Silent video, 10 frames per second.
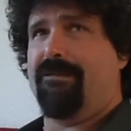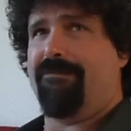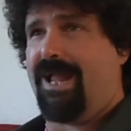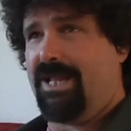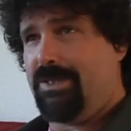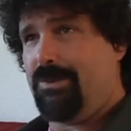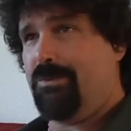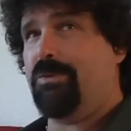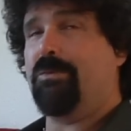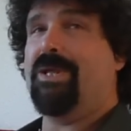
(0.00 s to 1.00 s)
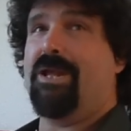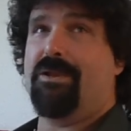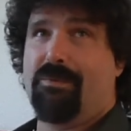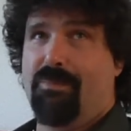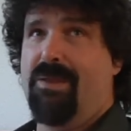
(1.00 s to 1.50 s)
If I could do
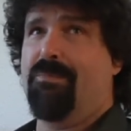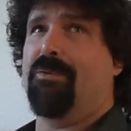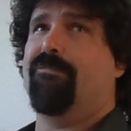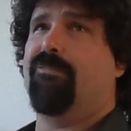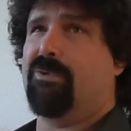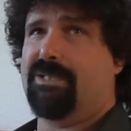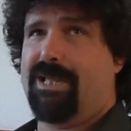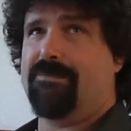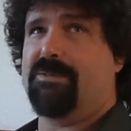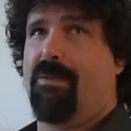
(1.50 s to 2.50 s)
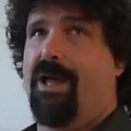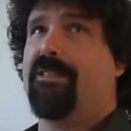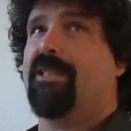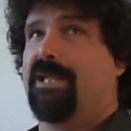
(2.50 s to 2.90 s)
300 people 4 times a month,